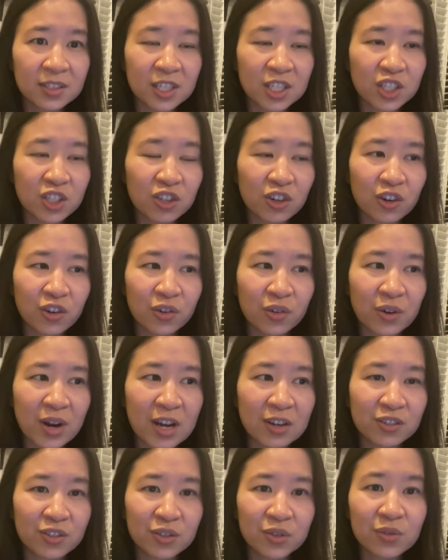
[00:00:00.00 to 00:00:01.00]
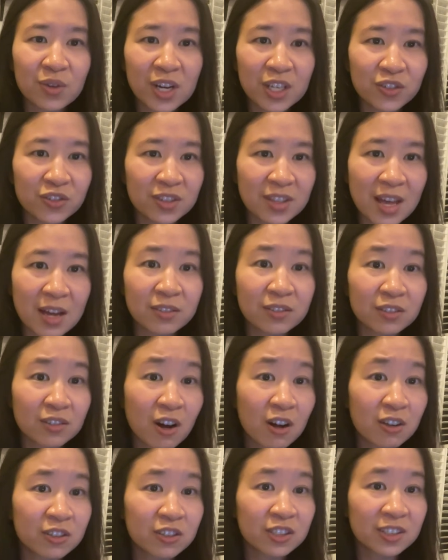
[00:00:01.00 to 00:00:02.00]
they start around
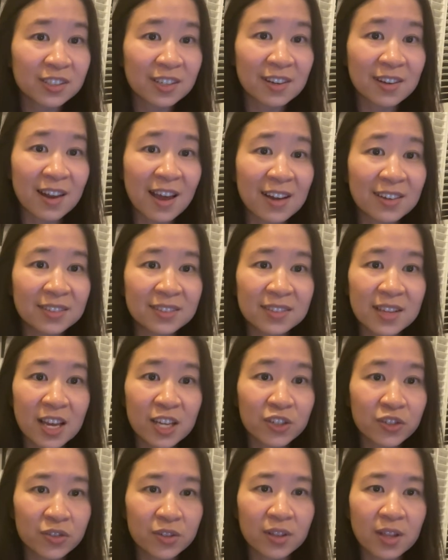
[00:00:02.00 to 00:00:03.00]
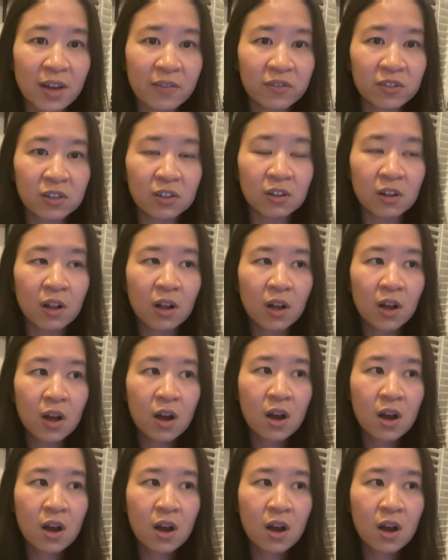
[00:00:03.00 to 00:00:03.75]
$200,000 and that's entry level.